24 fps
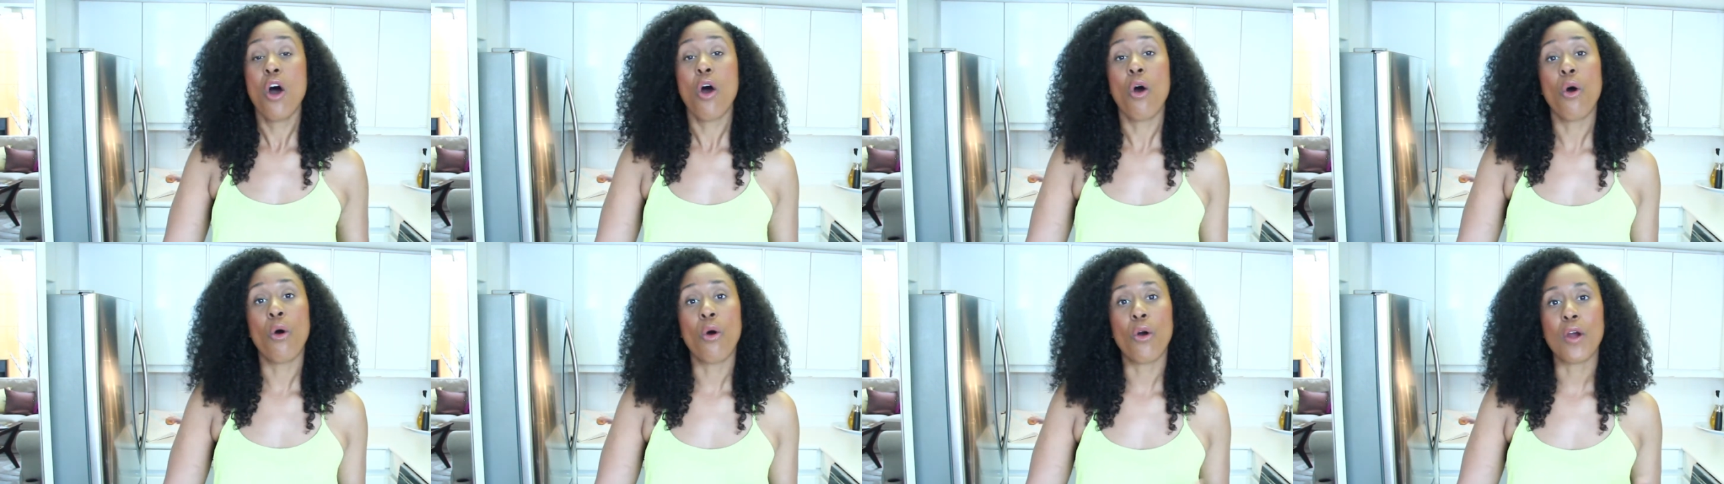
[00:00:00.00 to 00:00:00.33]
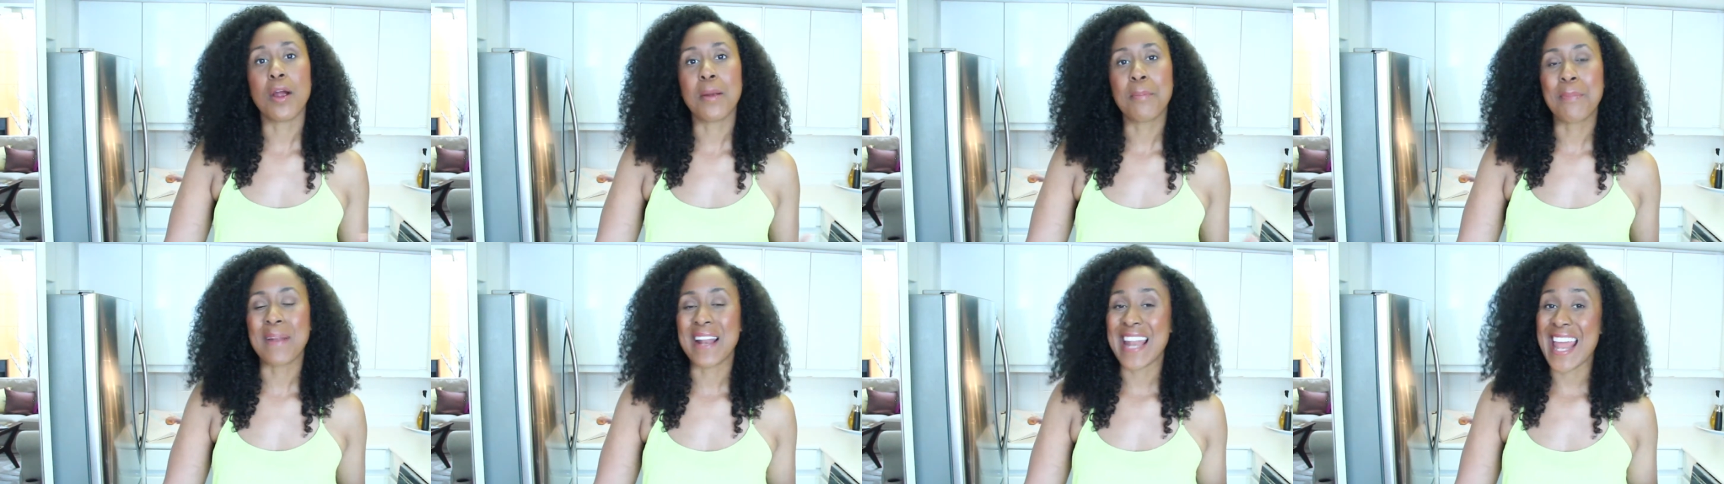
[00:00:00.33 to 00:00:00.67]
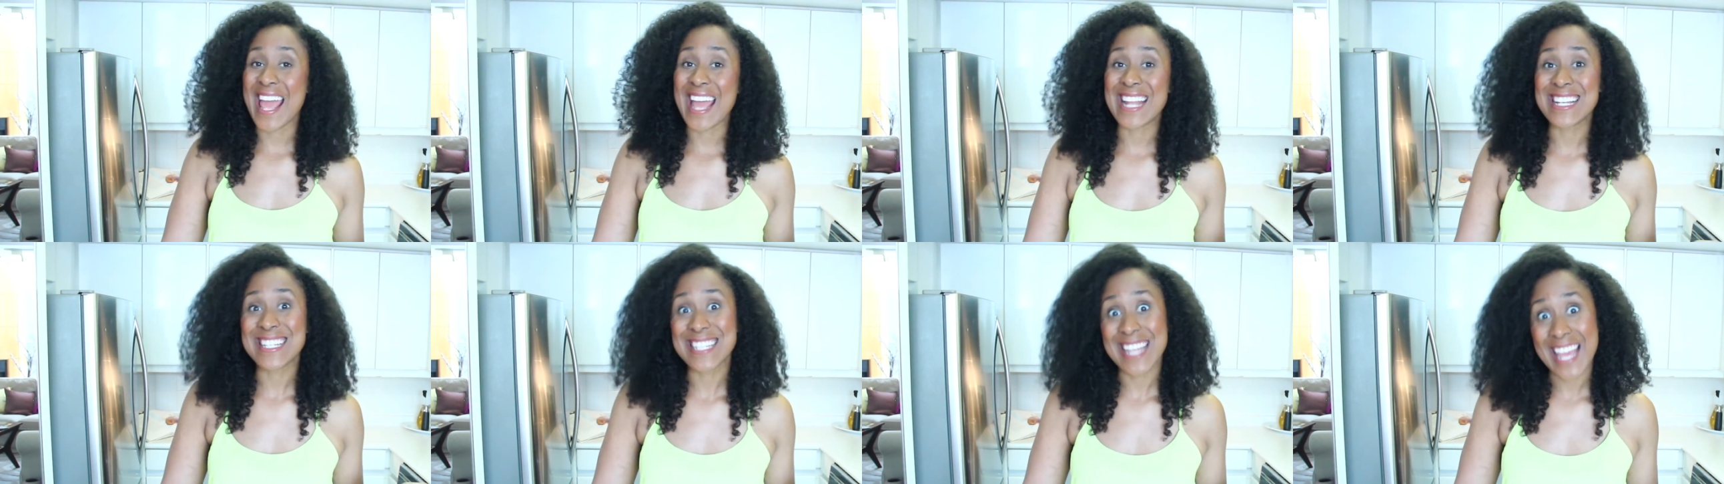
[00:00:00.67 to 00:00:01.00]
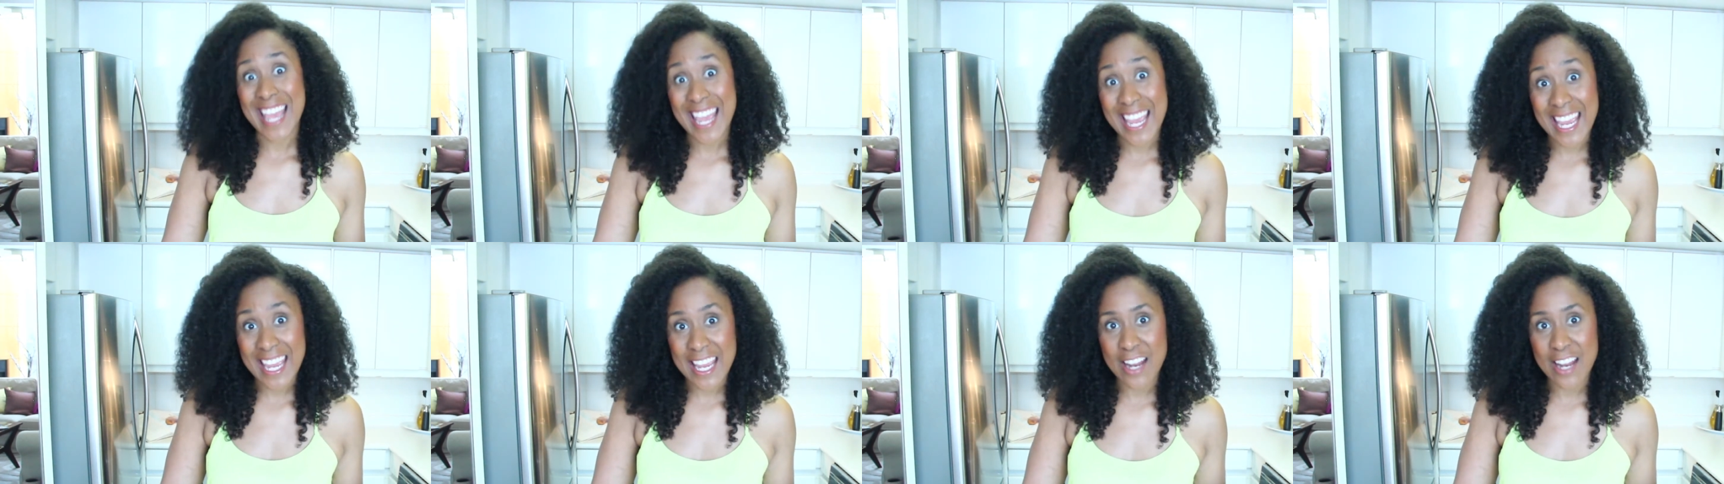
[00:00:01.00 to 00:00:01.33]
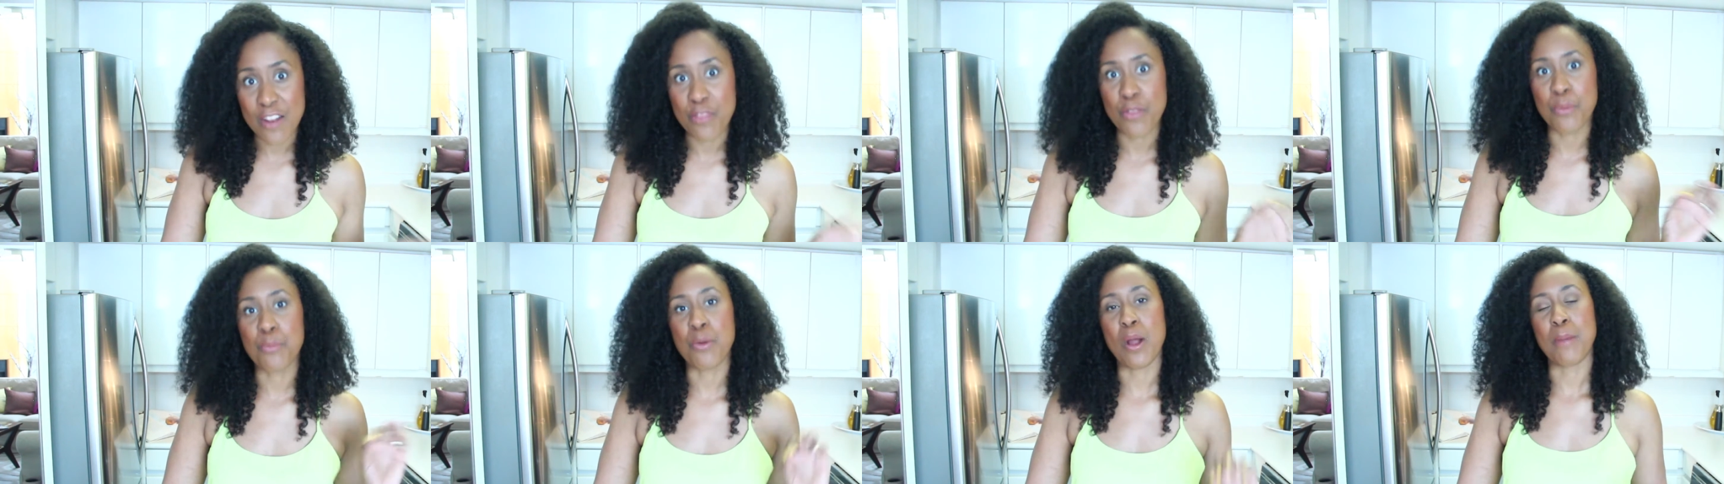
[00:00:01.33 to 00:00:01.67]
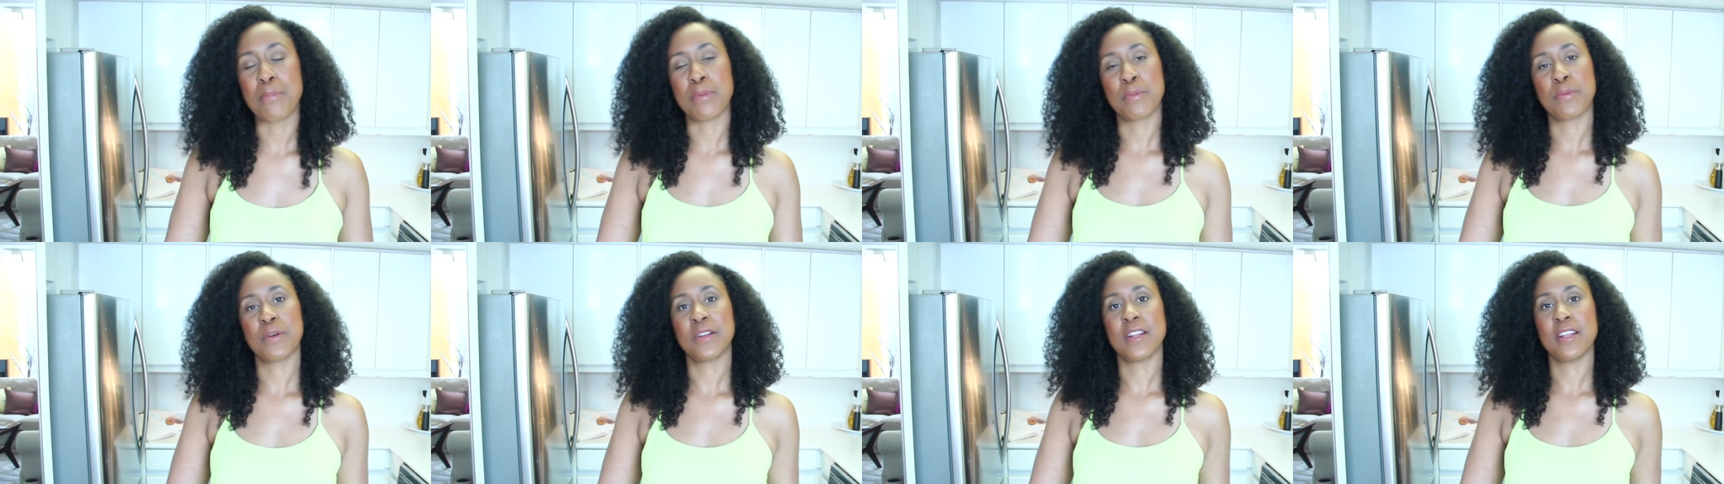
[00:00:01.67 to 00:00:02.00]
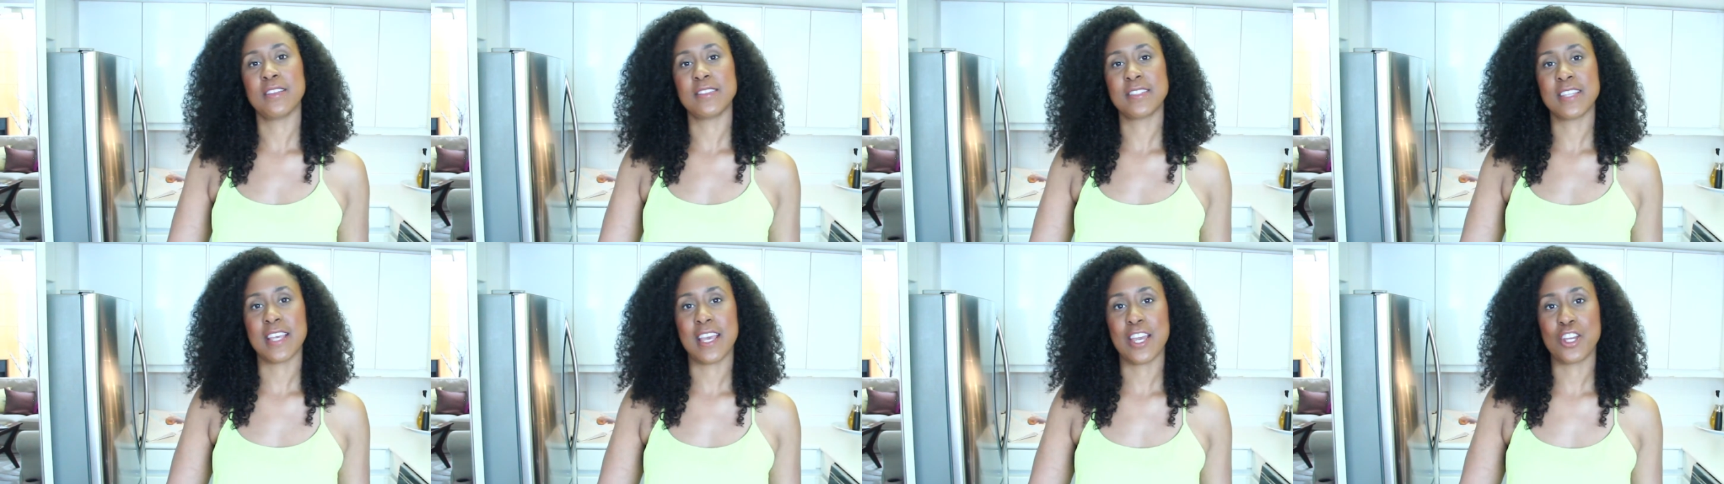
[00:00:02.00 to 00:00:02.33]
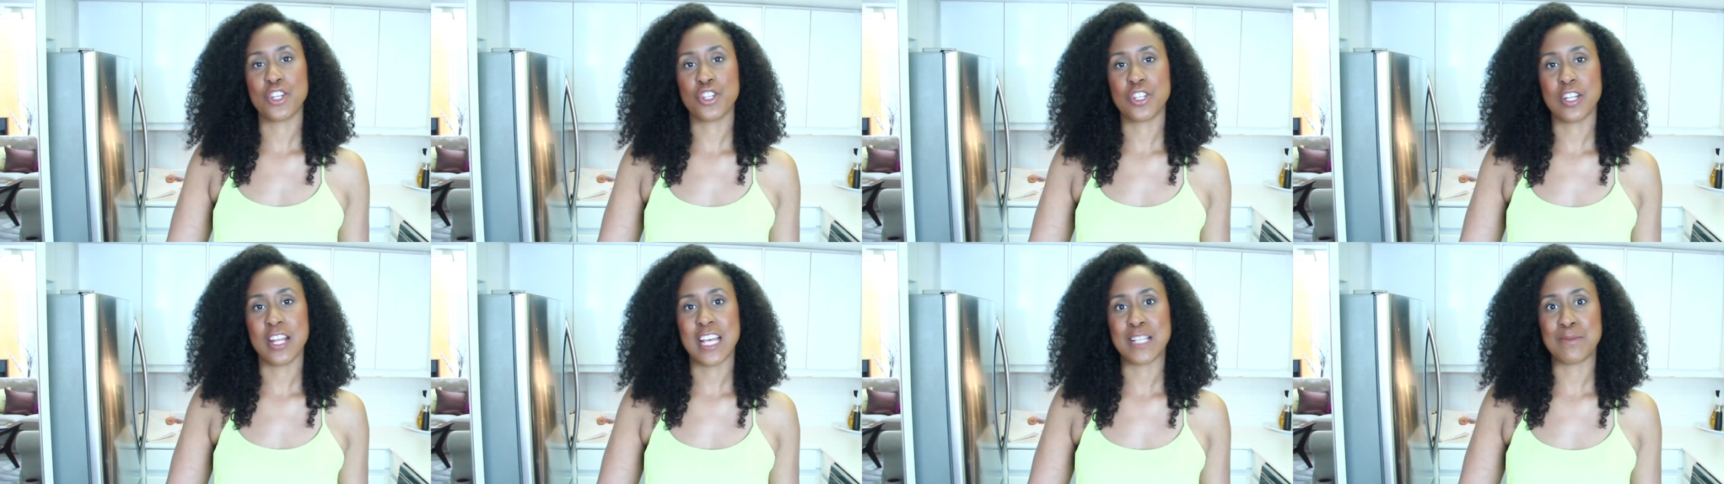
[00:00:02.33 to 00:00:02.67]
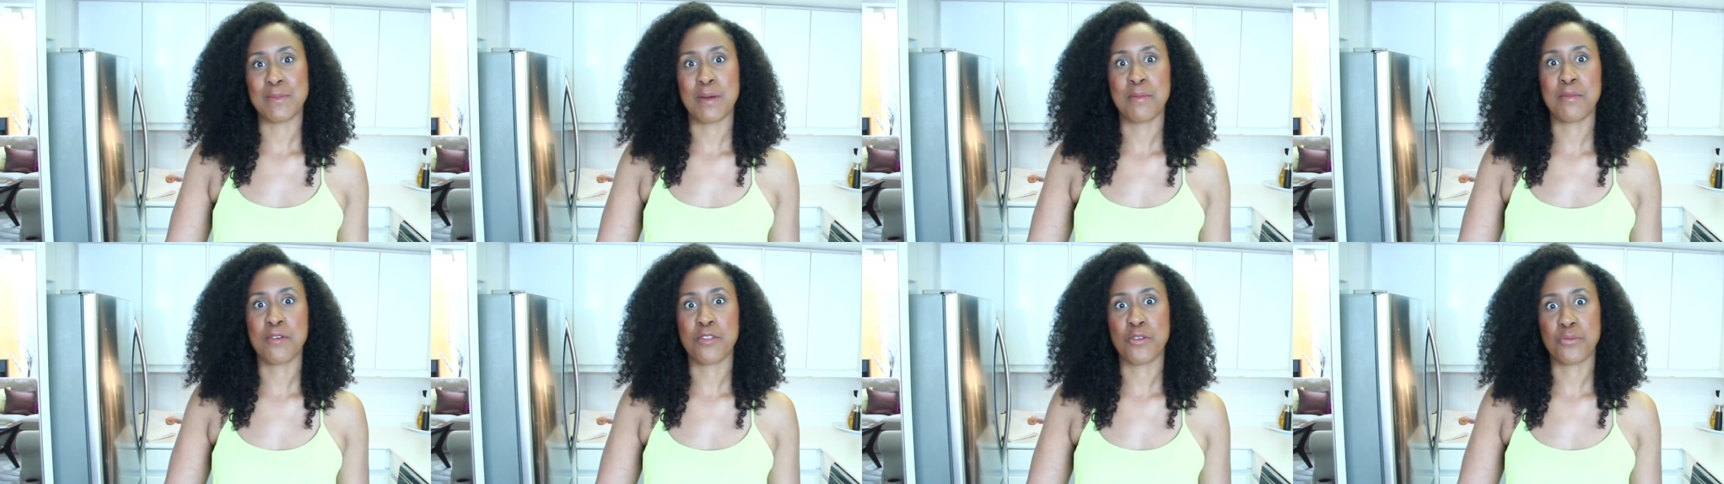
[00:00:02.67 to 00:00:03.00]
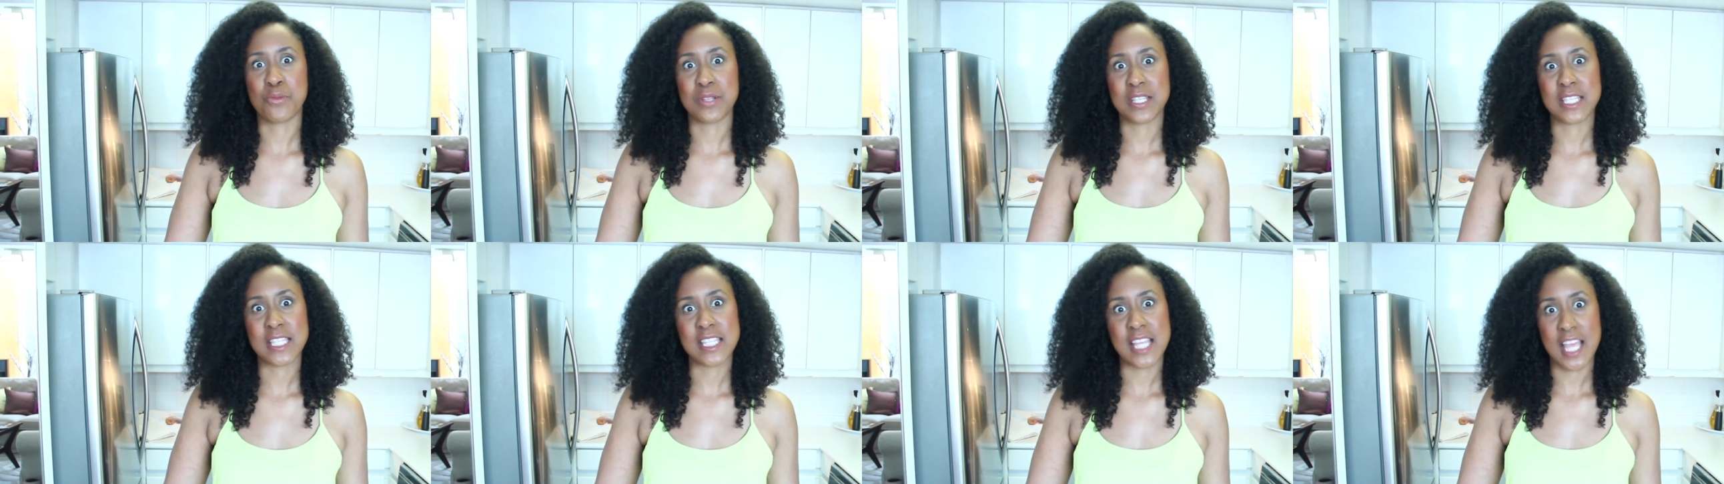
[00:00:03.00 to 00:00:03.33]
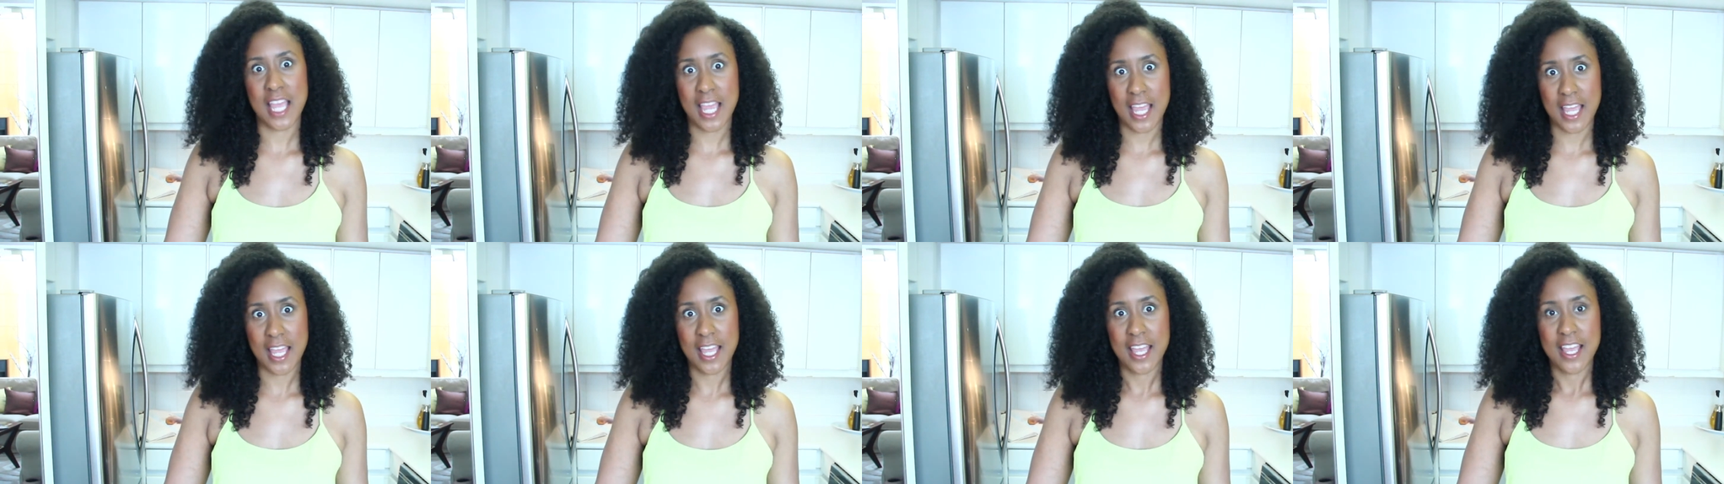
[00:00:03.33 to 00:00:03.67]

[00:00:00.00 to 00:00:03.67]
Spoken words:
or plantain, the proper pronunciation, as my mother would say.